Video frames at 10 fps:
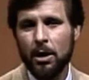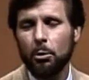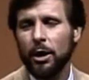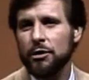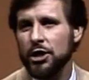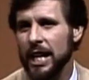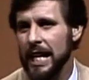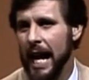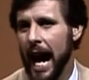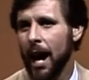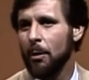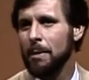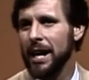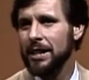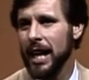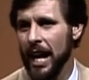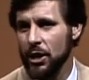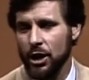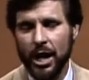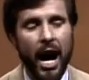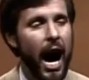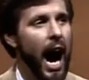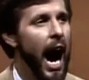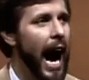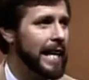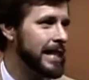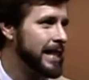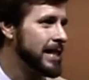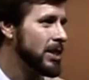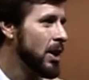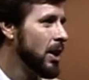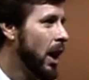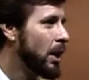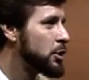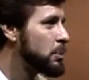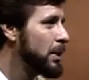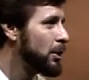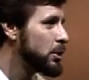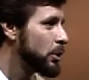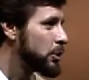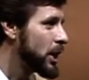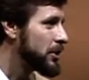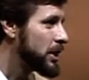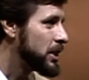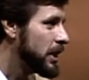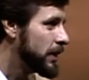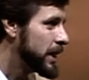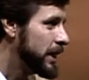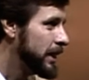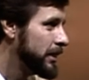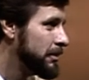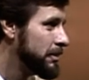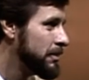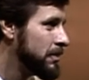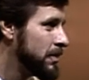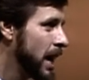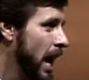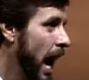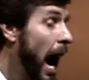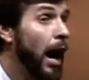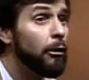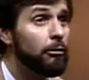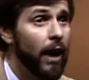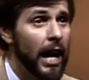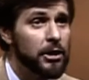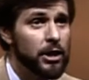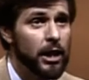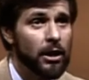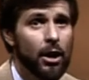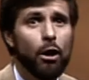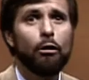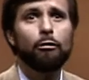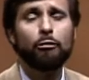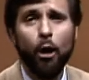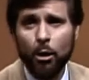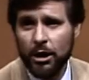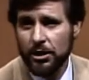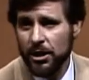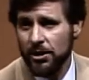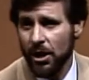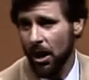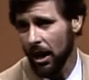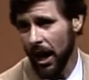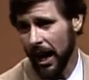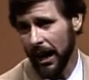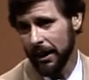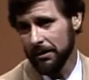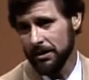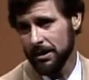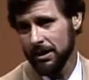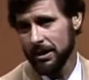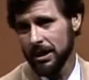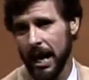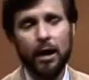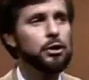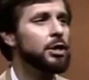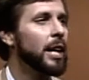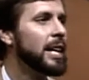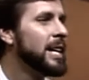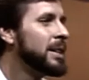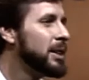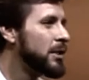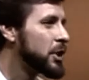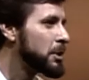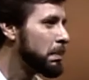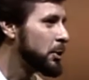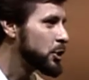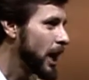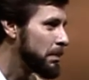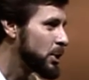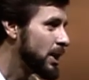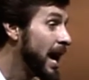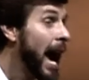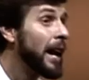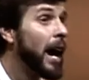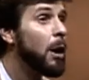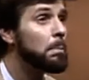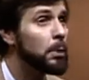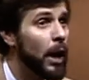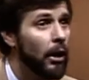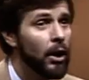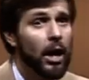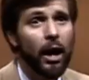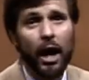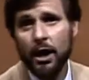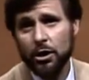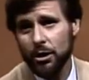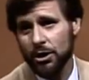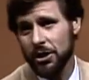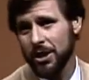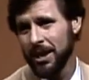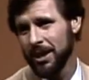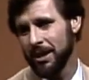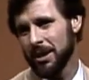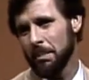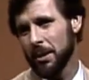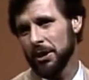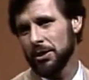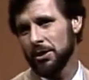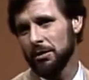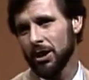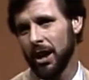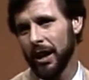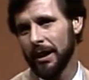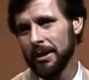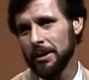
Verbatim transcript: We've seen how meditation heightens our spiritual sensitivity, how fasting focuses our lives, how study gives us perception, and how prayer ushers us into the presence of God.